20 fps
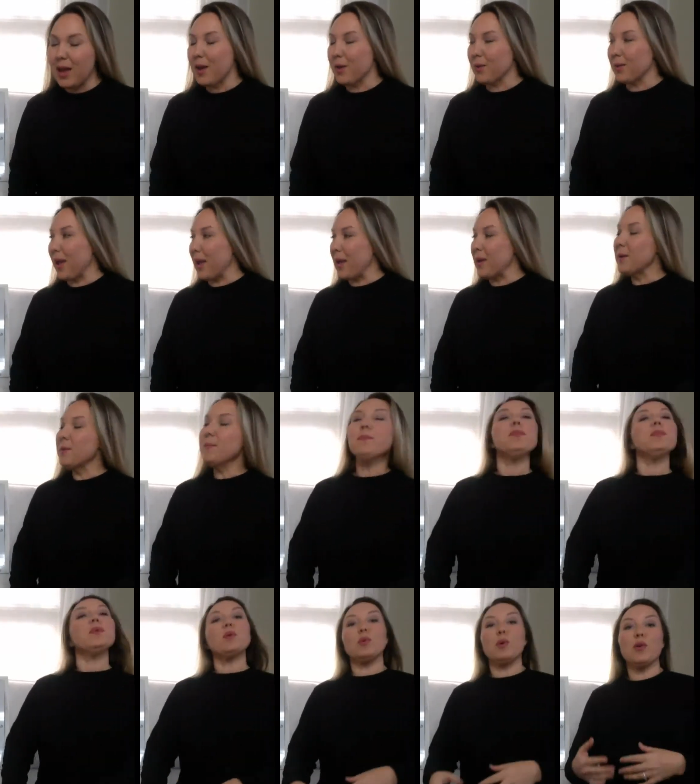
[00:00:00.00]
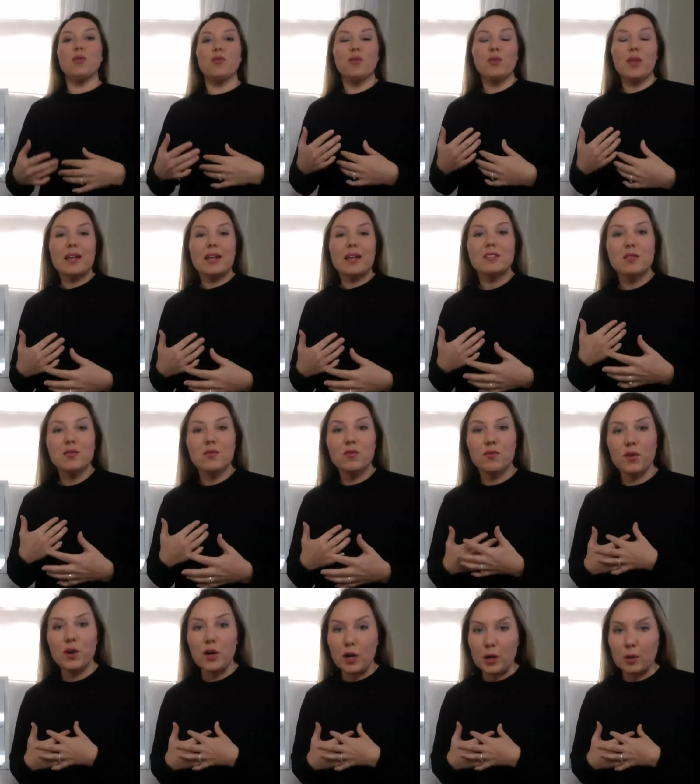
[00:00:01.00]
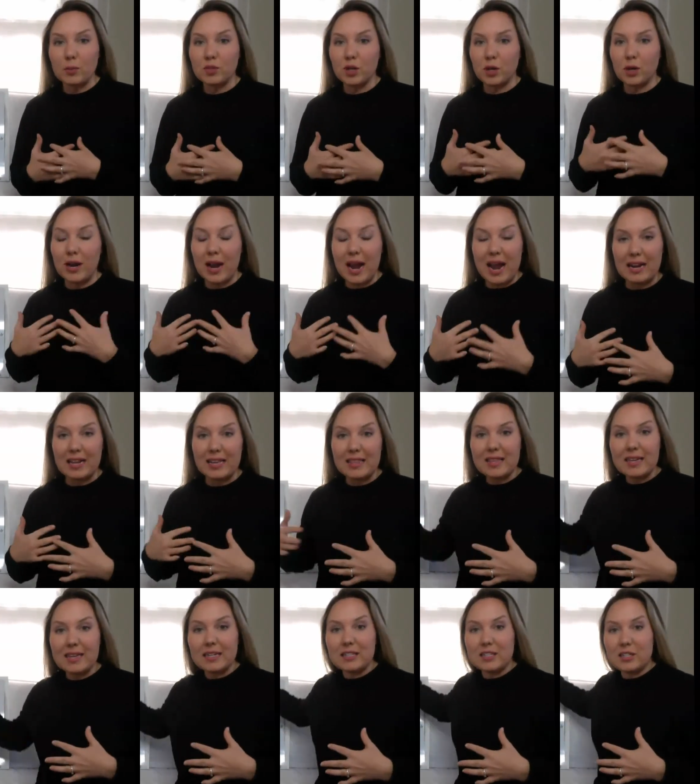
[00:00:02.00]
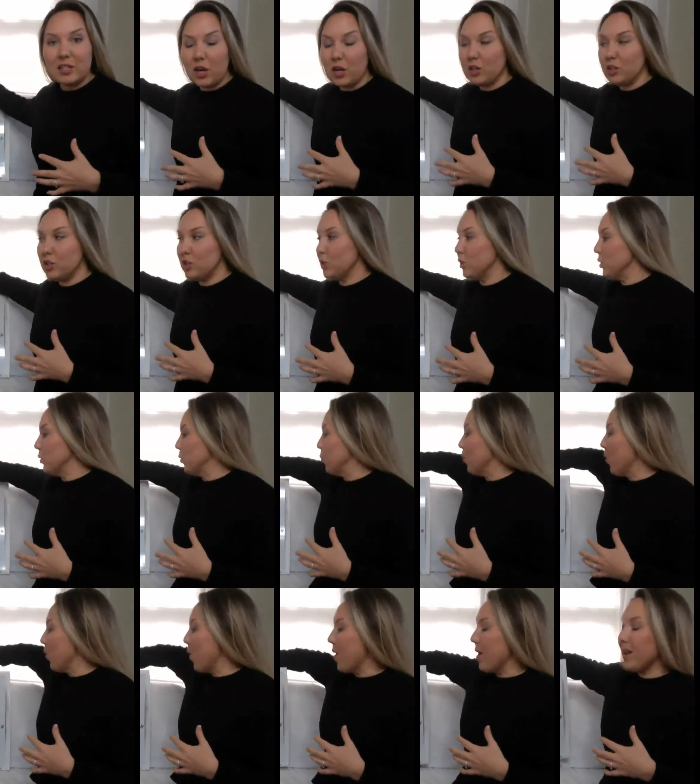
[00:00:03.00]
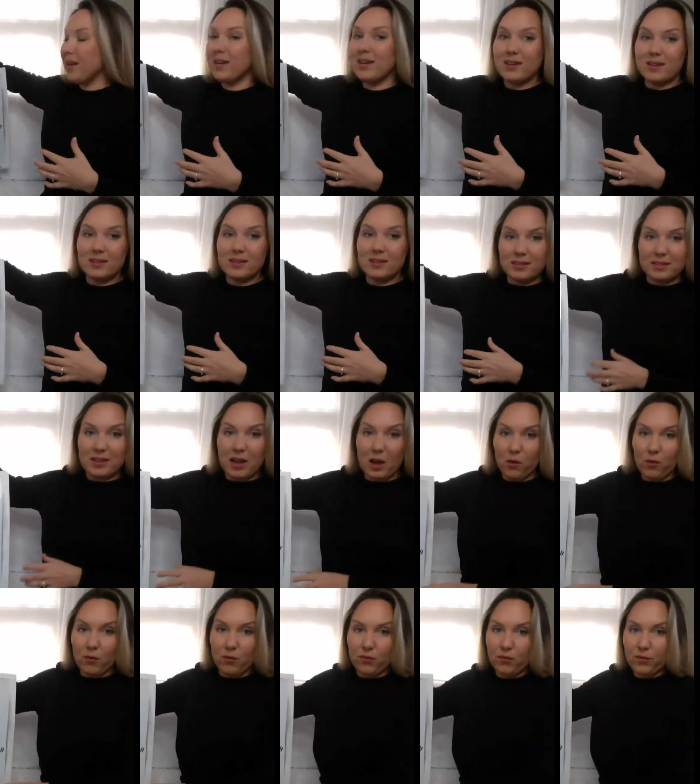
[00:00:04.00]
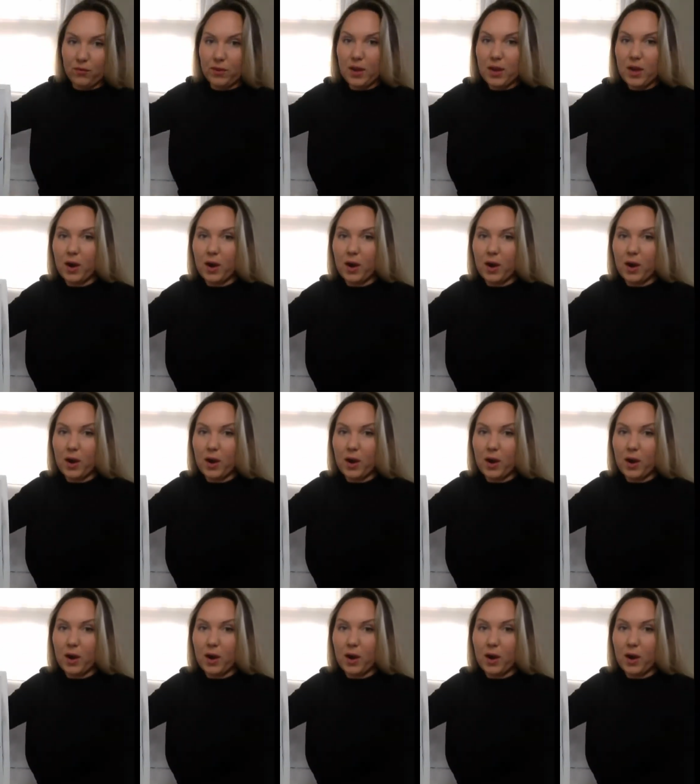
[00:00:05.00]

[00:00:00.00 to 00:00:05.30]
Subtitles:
Okay? Reflexive verbs are anything done to oneself.